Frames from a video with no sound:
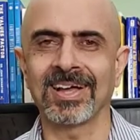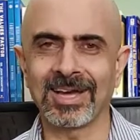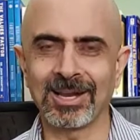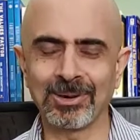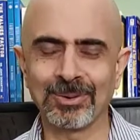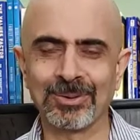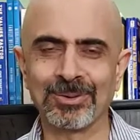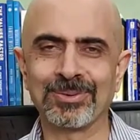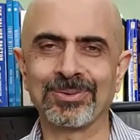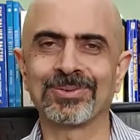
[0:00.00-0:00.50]

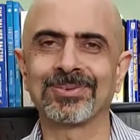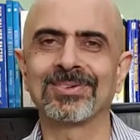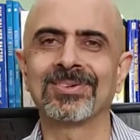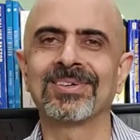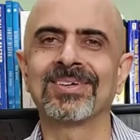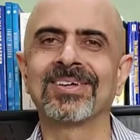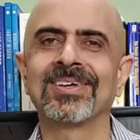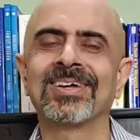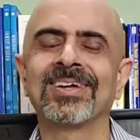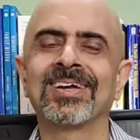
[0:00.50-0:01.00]
Hello,
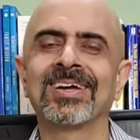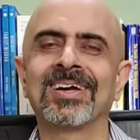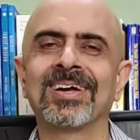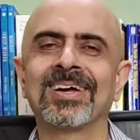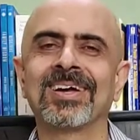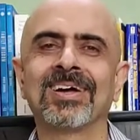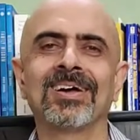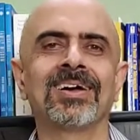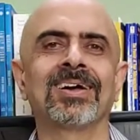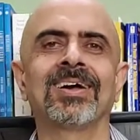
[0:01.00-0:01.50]

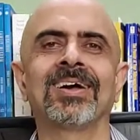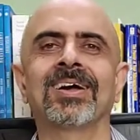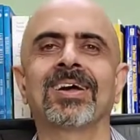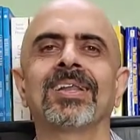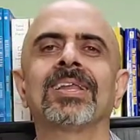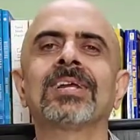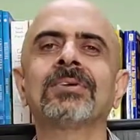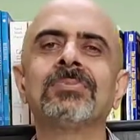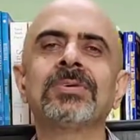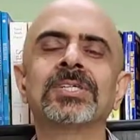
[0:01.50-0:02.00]

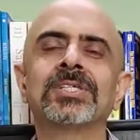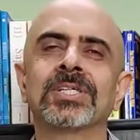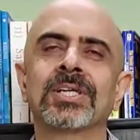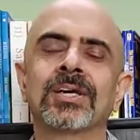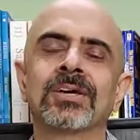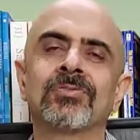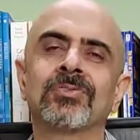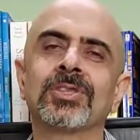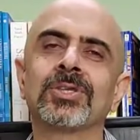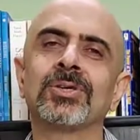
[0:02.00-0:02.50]
let me
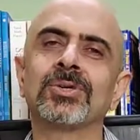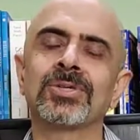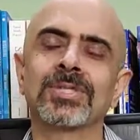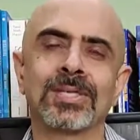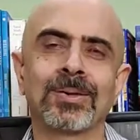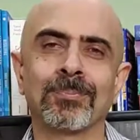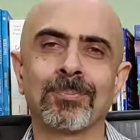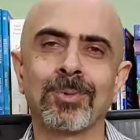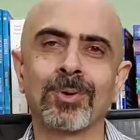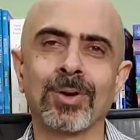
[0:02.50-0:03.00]
share with you
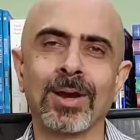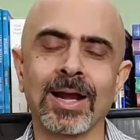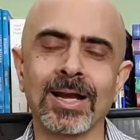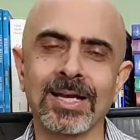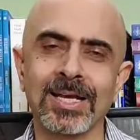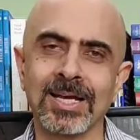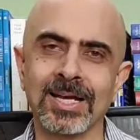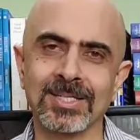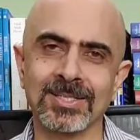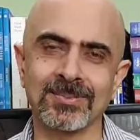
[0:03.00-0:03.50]
some more
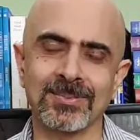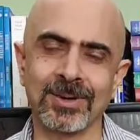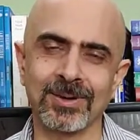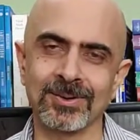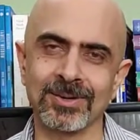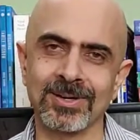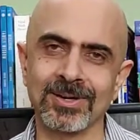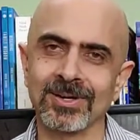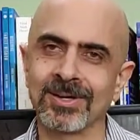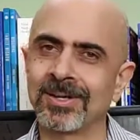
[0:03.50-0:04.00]
ideas
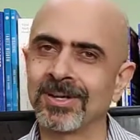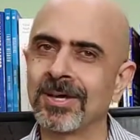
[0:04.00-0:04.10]
about